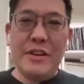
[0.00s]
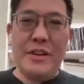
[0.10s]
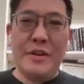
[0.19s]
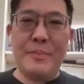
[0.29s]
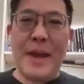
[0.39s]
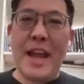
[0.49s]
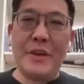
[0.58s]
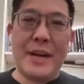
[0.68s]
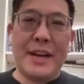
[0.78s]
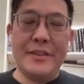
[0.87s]
your
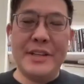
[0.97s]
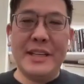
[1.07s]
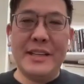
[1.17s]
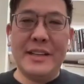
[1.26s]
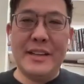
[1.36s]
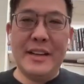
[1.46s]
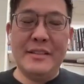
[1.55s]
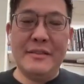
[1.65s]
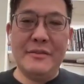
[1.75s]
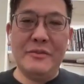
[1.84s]
background
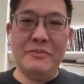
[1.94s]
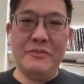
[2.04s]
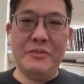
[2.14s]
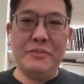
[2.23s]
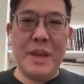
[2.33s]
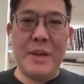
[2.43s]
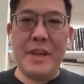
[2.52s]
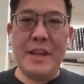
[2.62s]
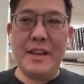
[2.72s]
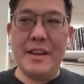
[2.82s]
and
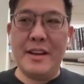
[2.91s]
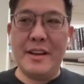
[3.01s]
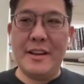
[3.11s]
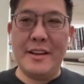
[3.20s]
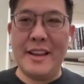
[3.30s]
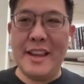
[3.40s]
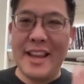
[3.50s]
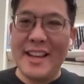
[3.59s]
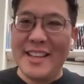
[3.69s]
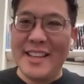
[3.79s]
maybe
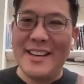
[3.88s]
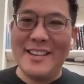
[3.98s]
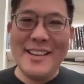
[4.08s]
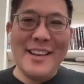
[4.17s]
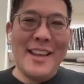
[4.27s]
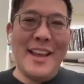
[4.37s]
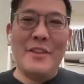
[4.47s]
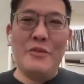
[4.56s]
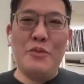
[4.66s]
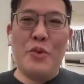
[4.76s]
hint at
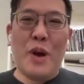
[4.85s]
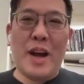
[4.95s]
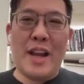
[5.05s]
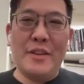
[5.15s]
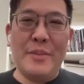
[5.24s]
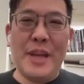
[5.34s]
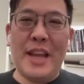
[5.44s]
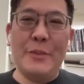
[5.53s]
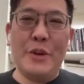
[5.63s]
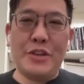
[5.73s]
why you
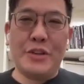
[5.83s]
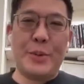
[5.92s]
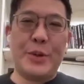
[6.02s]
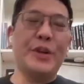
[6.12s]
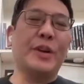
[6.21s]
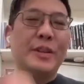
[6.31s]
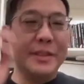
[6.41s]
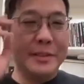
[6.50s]
became an entrepreneur?